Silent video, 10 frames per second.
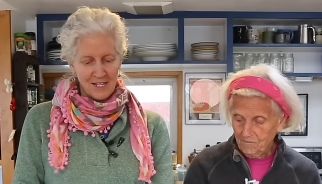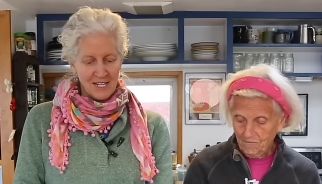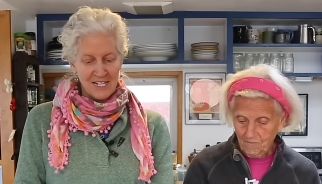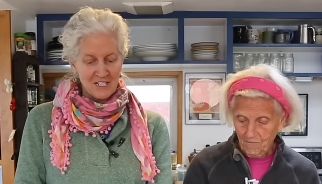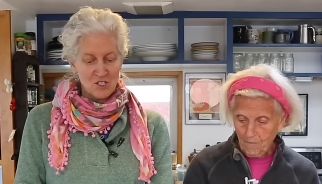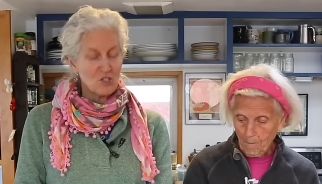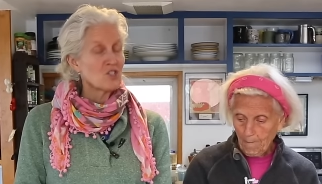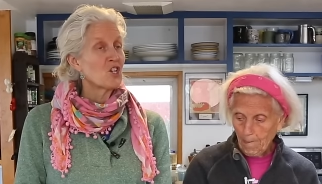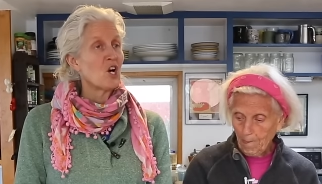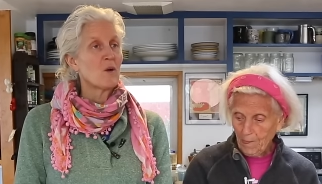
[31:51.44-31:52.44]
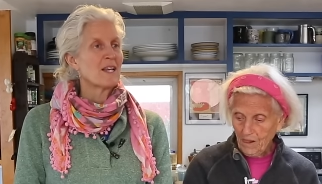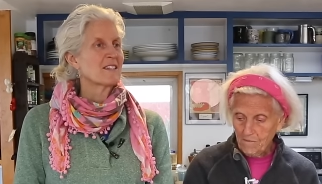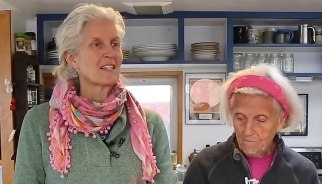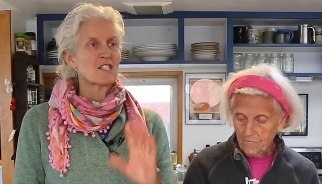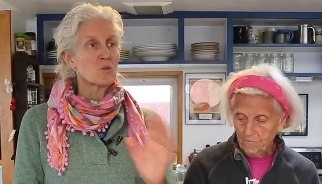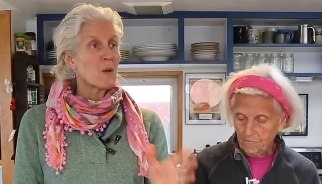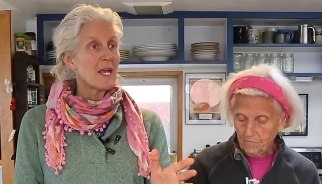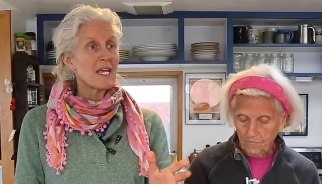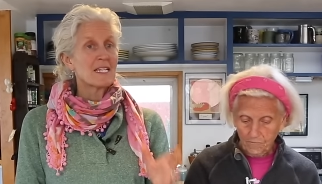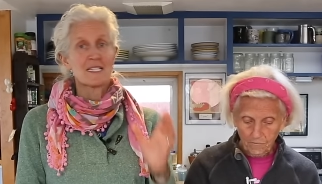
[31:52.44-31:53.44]
Speaker 1: it is good to go. It's got
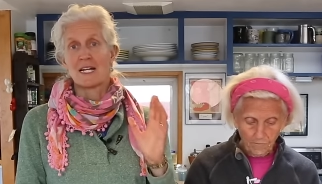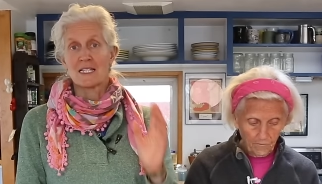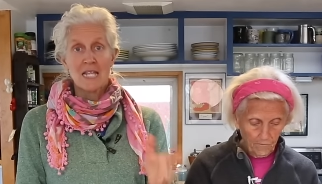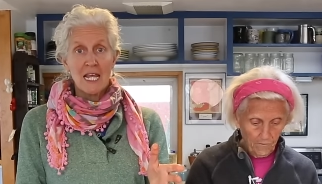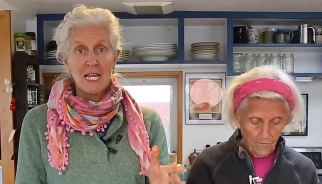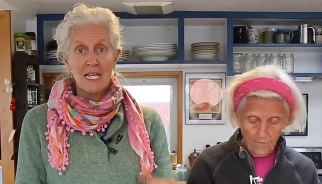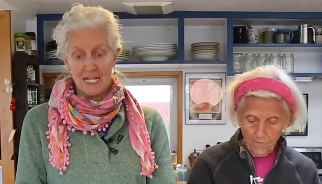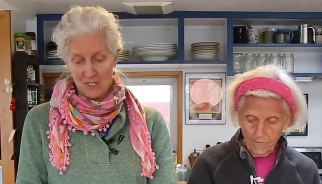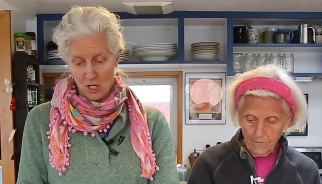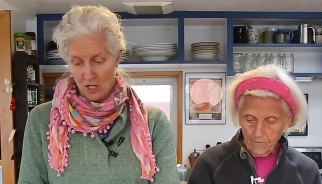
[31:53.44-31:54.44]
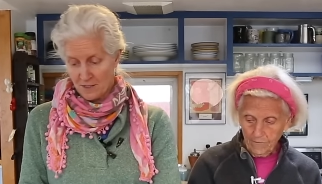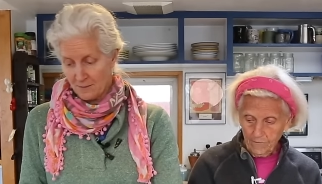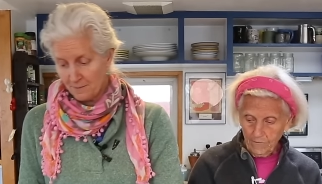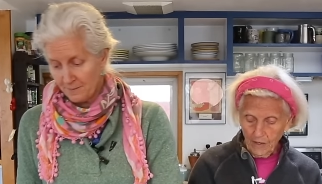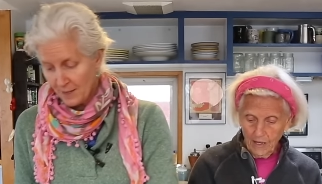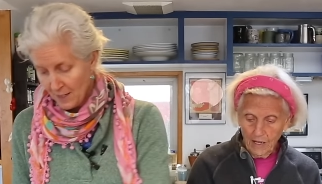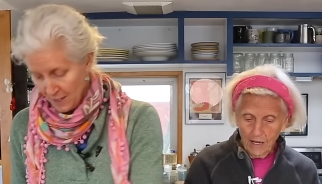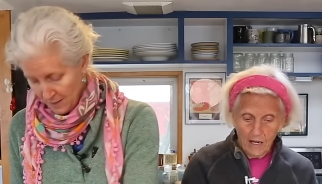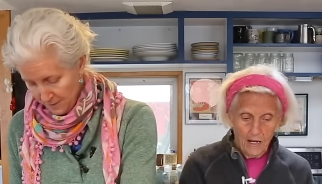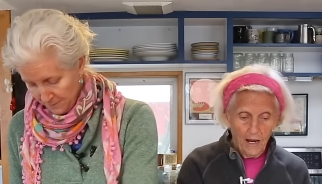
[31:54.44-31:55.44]
swing, it's got zing, it's awesome.
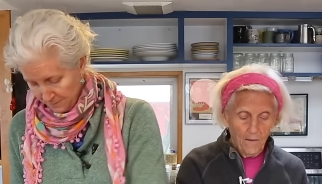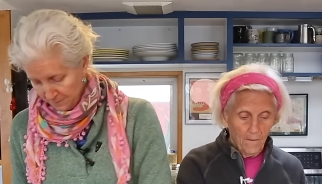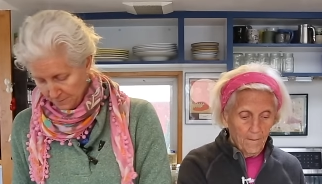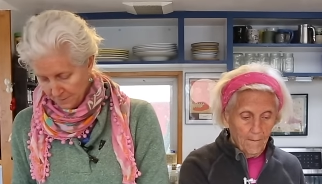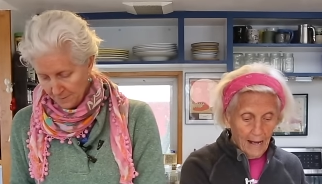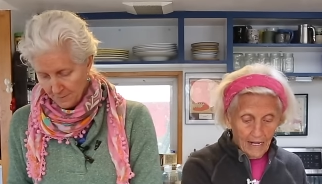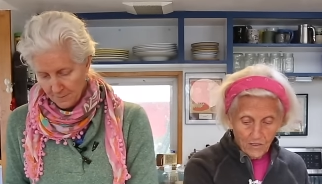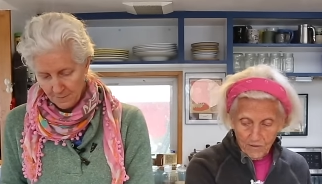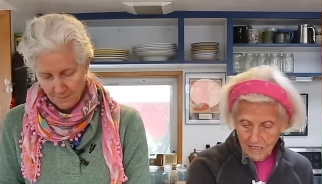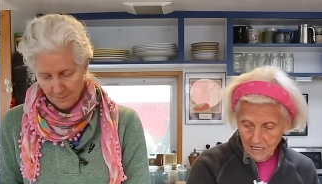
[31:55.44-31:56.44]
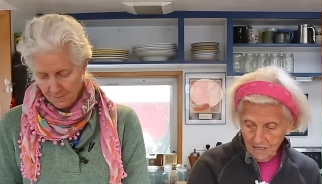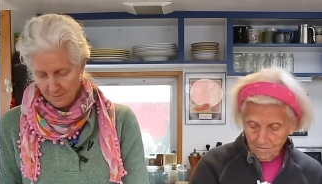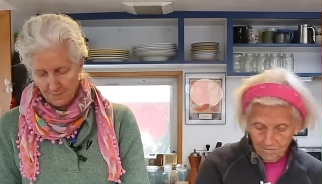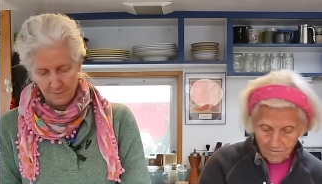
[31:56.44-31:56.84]
Speaker 2: Now, my dressing,